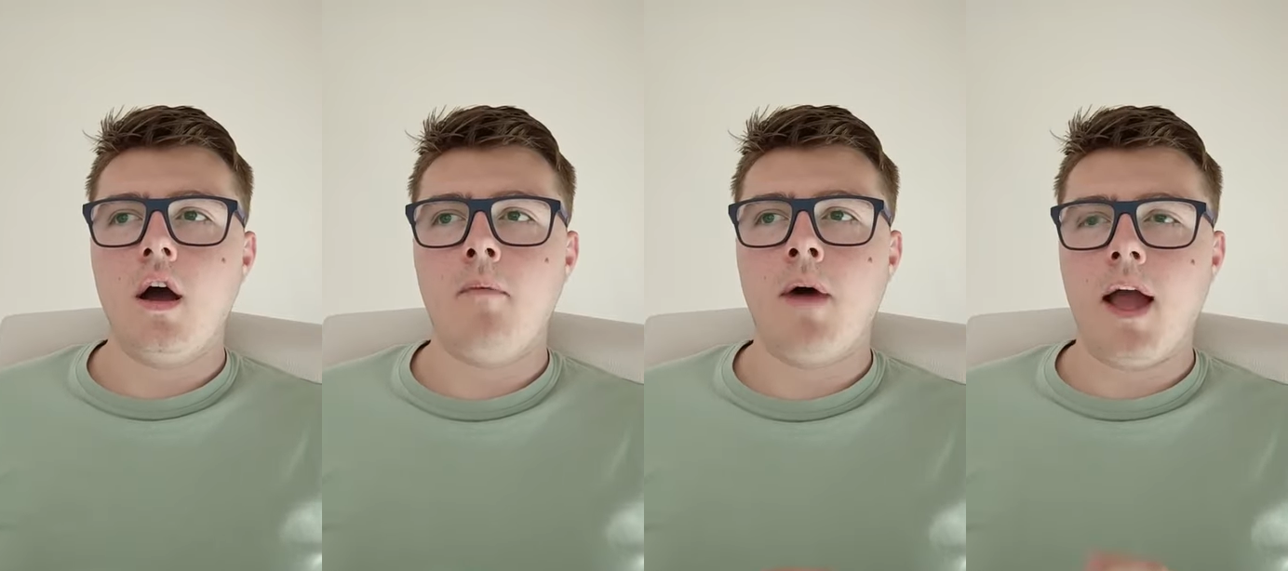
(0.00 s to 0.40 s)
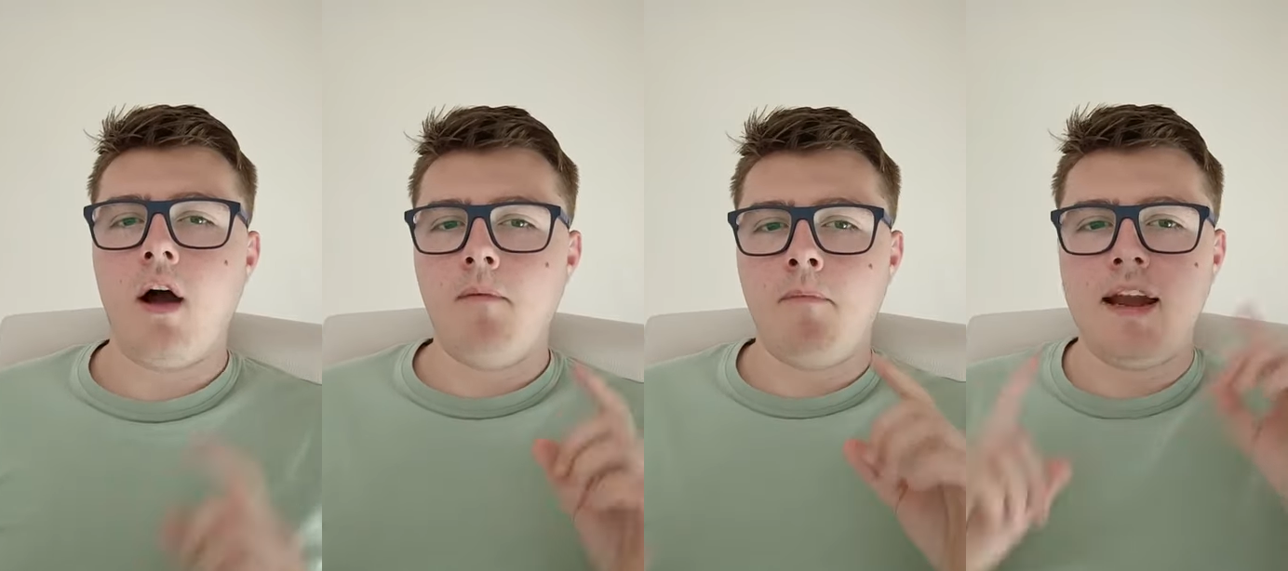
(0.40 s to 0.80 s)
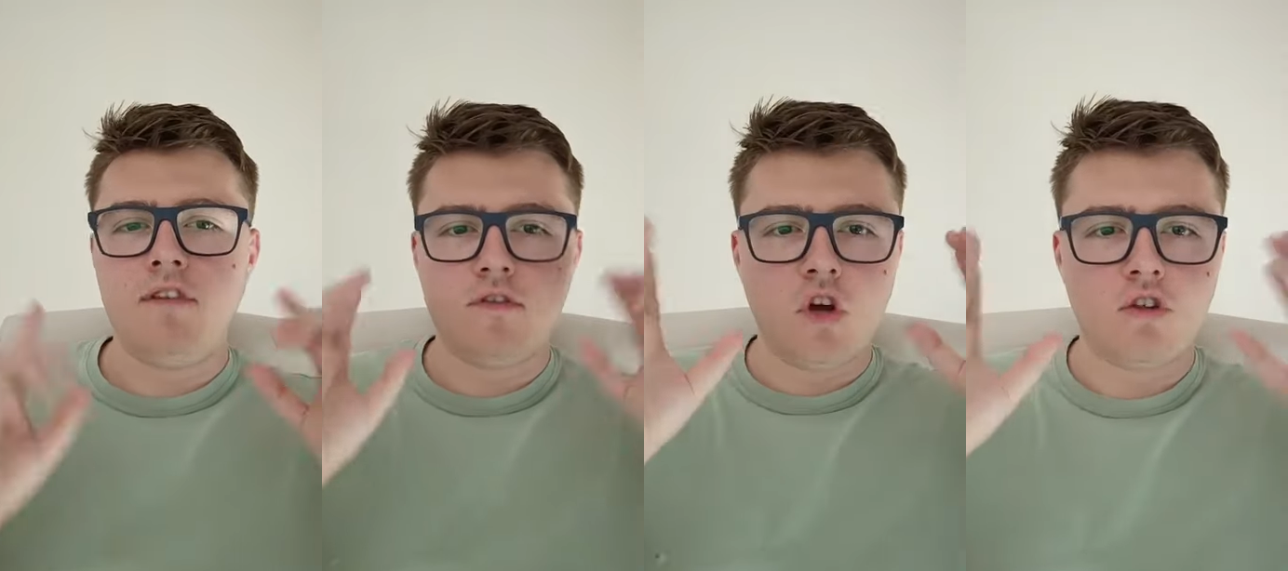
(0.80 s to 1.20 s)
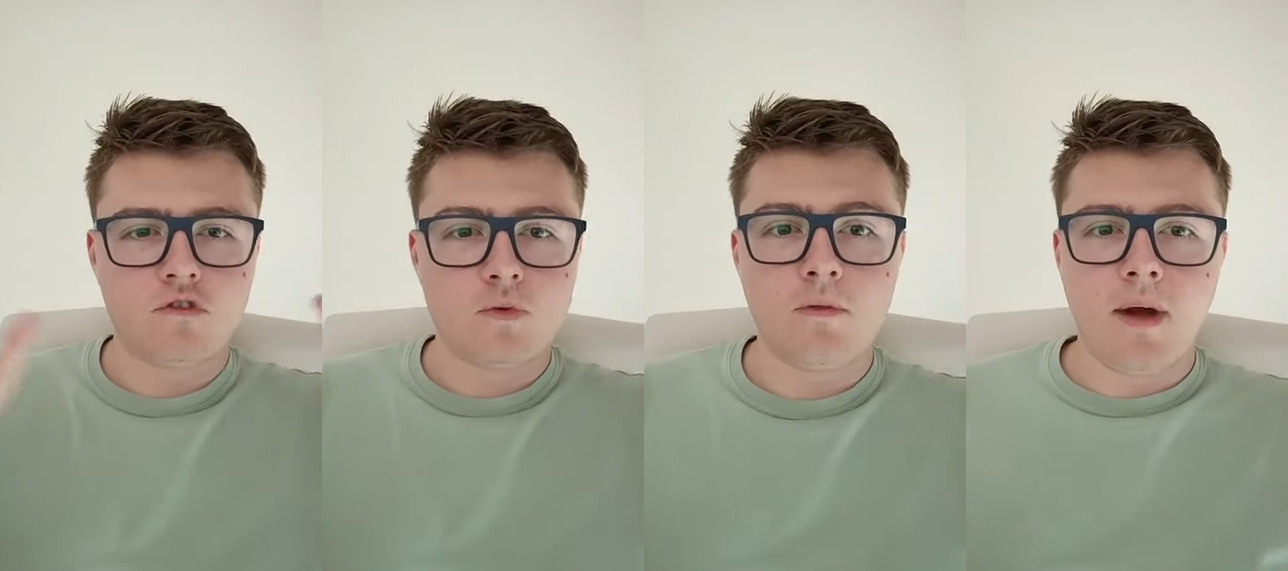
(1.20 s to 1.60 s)
my, my level of
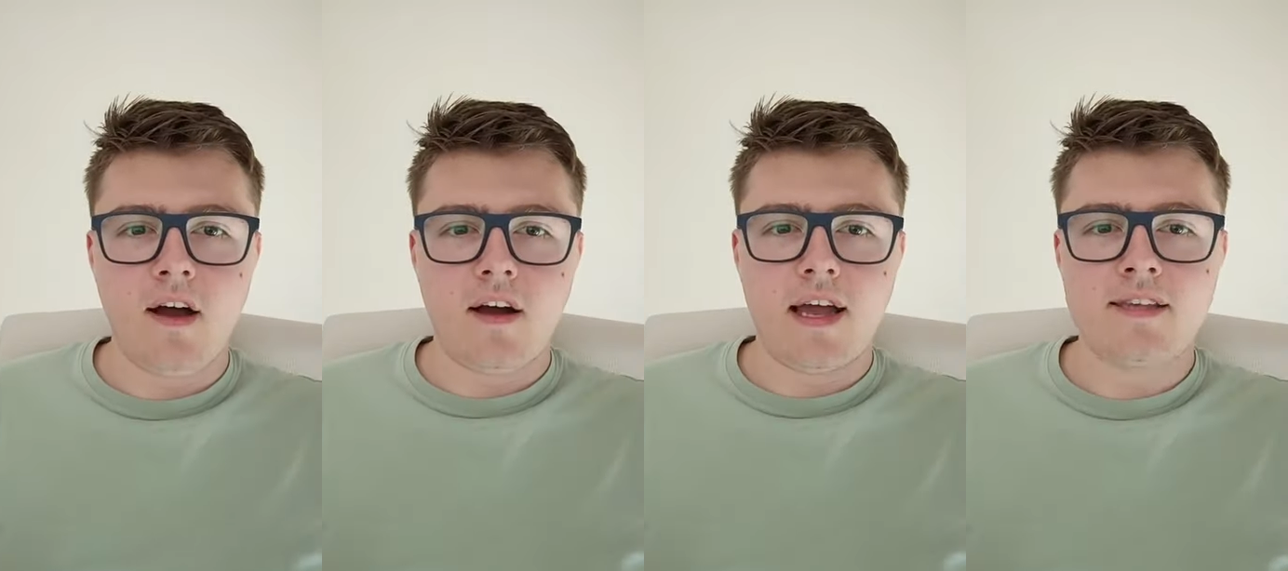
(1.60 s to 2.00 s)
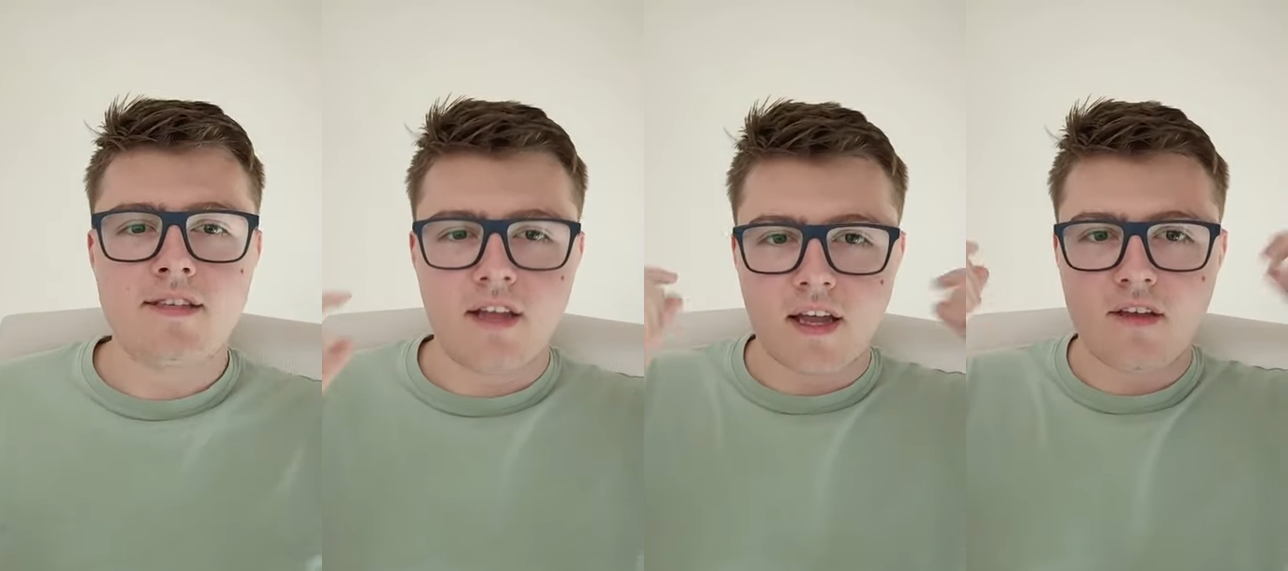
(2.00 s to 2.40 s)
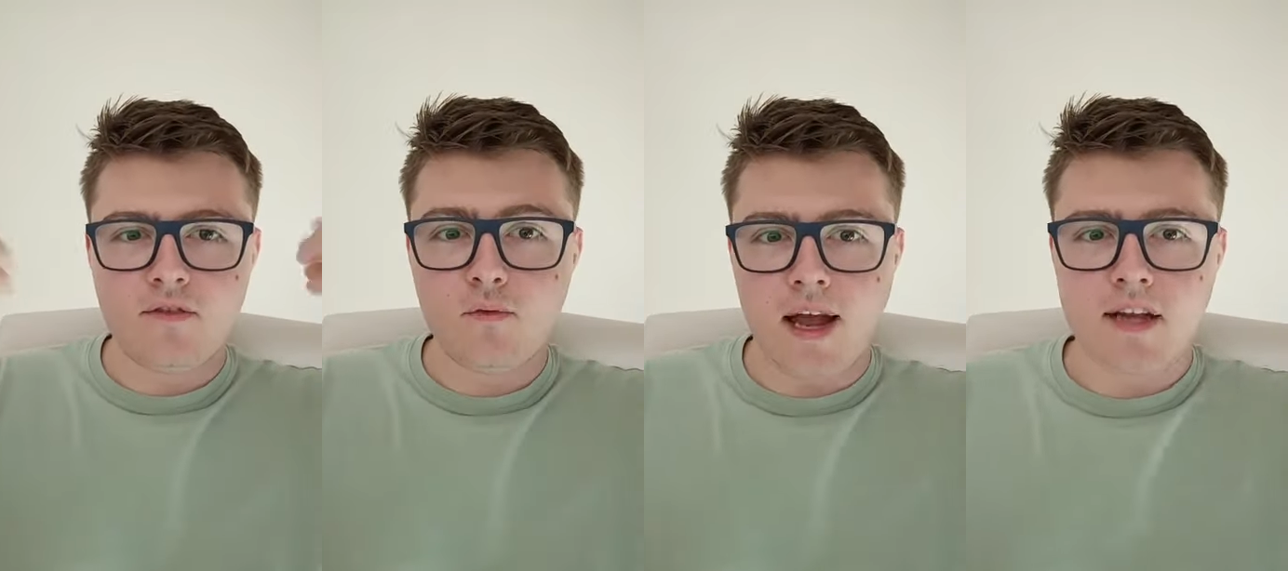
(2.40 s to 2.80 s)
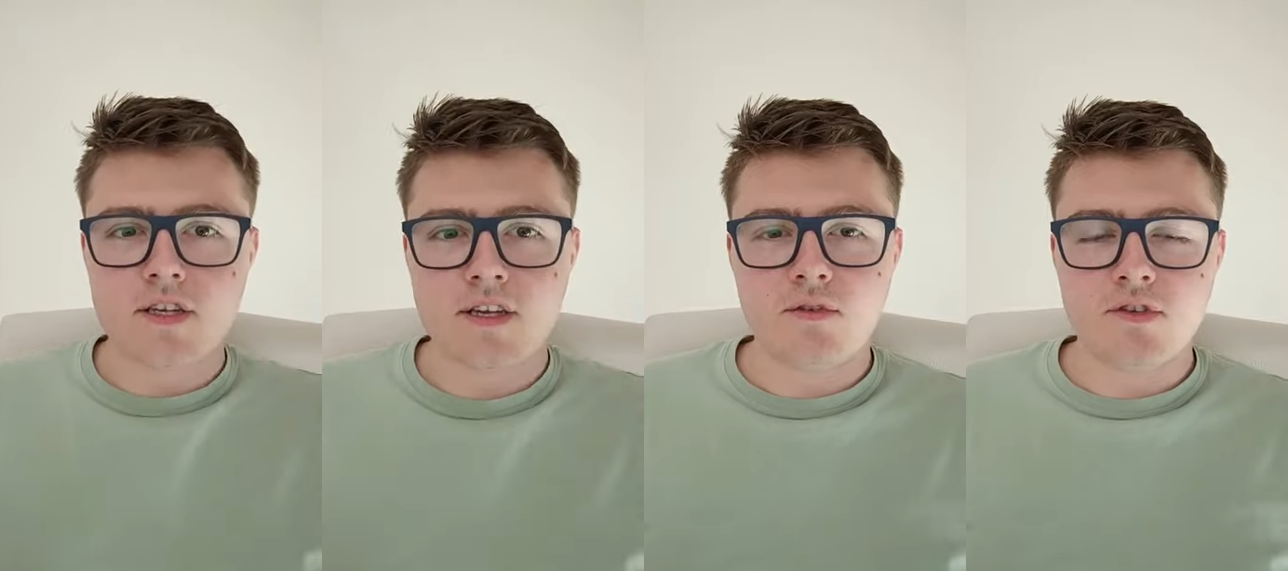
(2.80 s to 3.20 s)
tolerance with my eyes, like
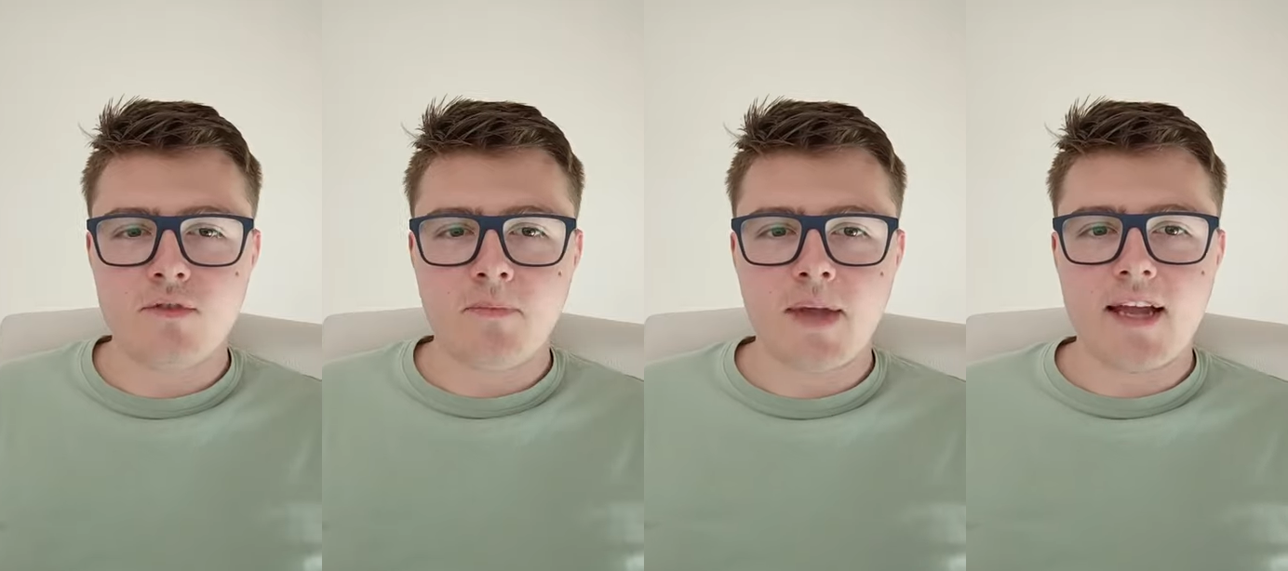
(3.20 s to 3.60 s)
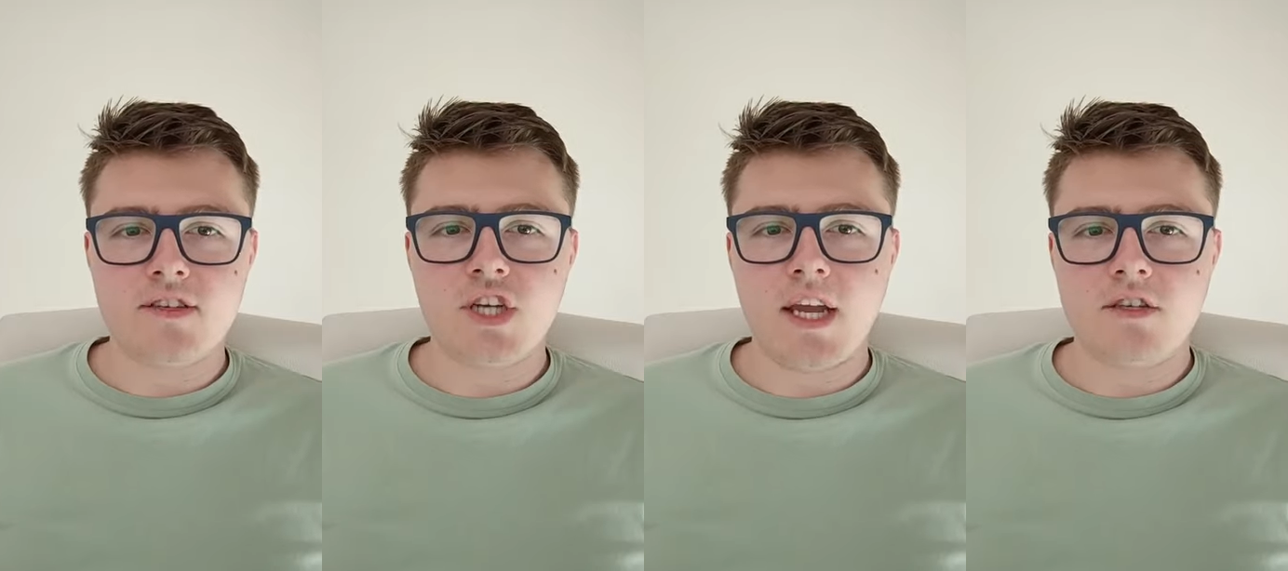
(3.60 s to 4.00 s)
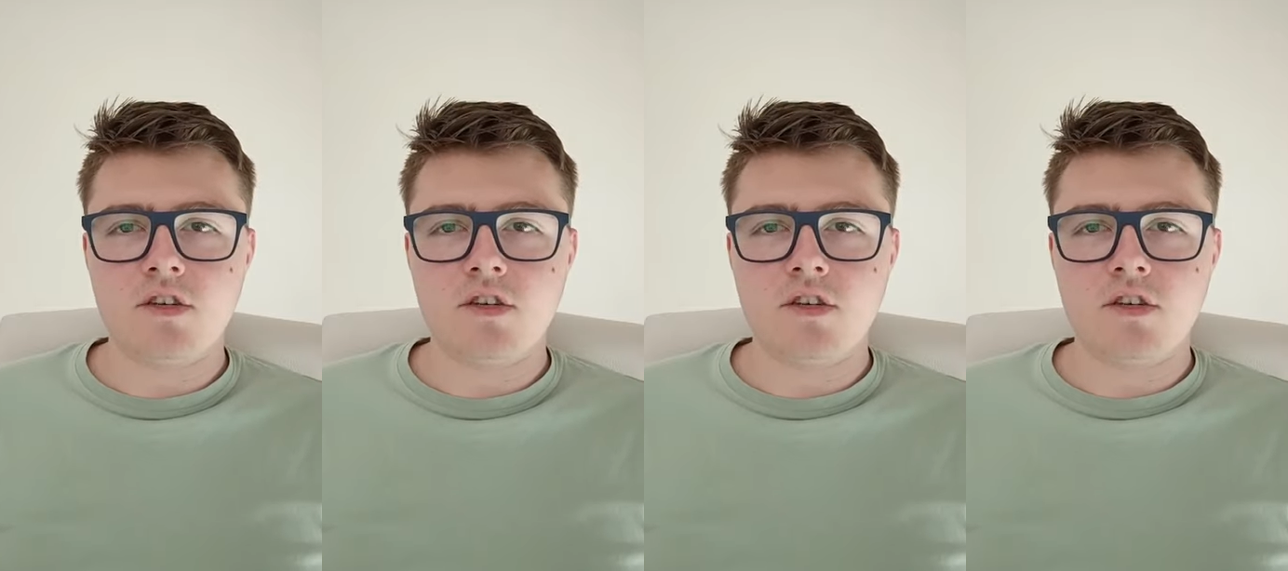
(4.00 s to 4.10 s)
actually also began to change.